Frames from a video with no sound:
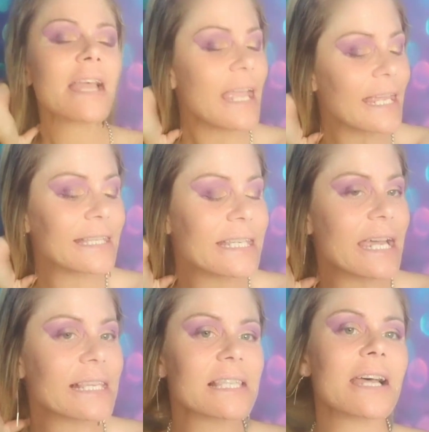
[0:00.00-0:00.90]
It
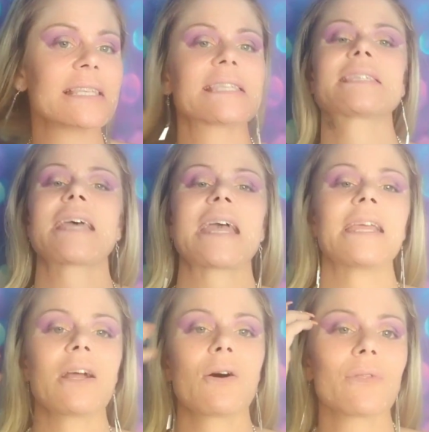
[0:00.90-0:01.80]
does not
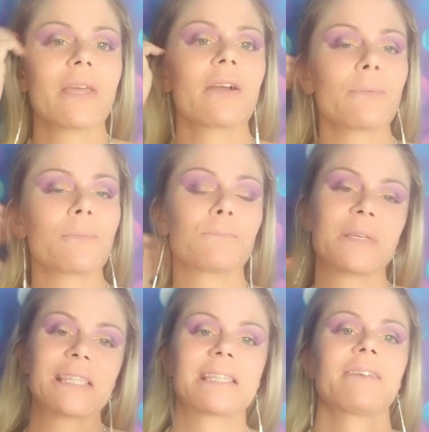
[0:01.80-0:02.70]
state on there
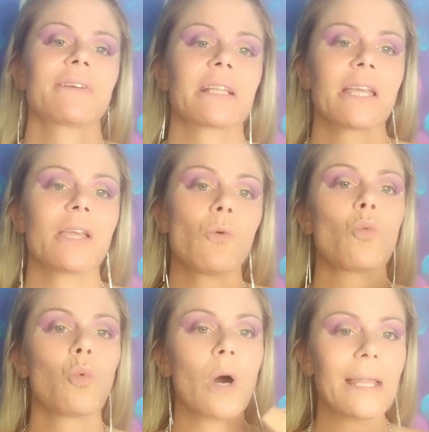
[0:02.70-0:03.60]
specifically
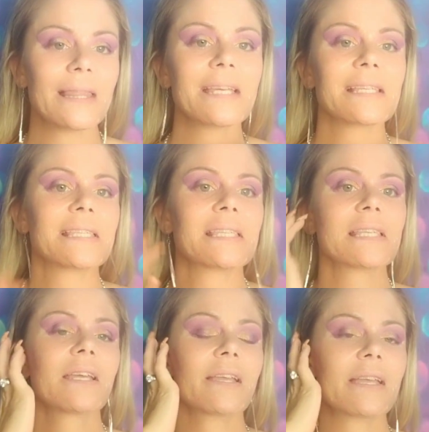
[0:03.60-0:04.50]
what this
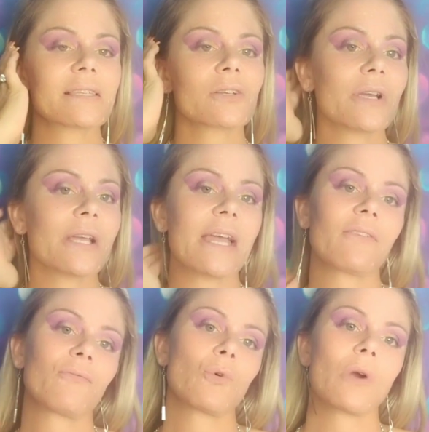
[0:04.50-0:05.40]
is
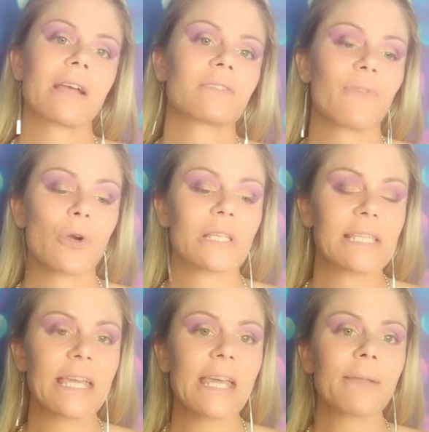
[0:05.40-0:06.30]
created for as far as
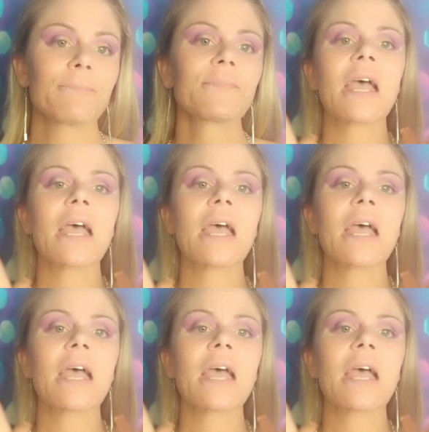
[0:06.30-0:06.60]
skin.